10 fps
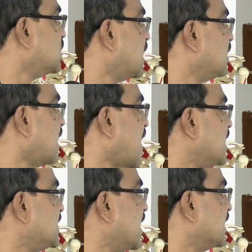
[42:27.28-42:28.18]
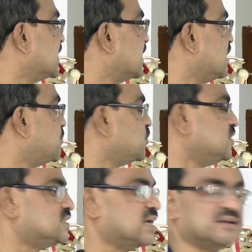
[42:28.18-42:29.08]
the right lateral
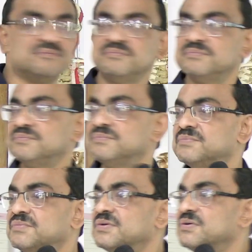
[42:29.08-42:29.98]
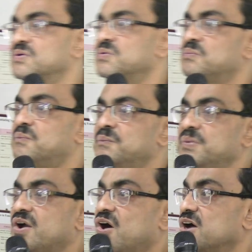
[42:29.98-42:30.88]
position.
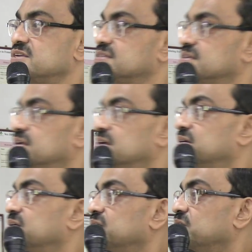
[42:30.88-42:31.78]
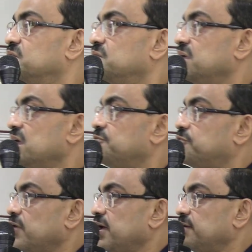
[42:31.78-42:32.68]
Because
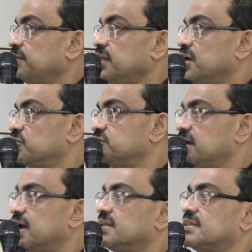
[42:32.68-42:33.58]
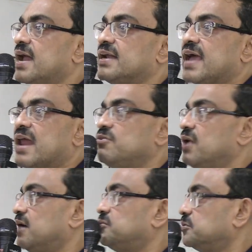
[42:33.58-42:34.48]
if we negotiate that
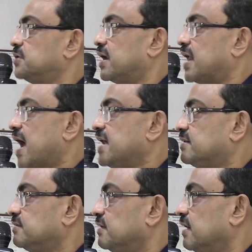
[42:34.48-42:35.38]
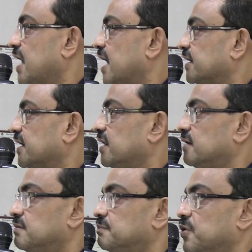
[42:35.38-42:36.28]
cannula through the right
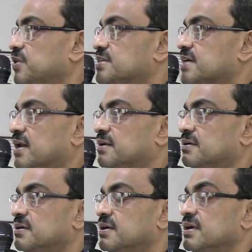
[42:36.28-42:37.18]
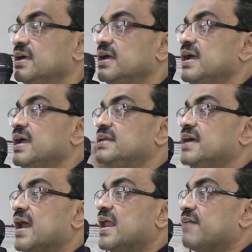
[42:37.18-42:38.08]
lateral position, it
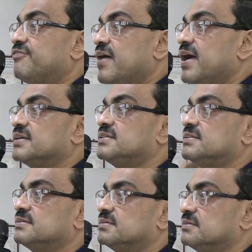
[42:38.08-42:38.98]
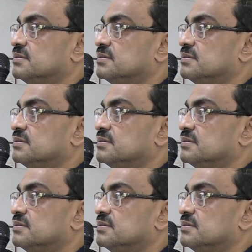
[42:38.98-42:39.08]
can affect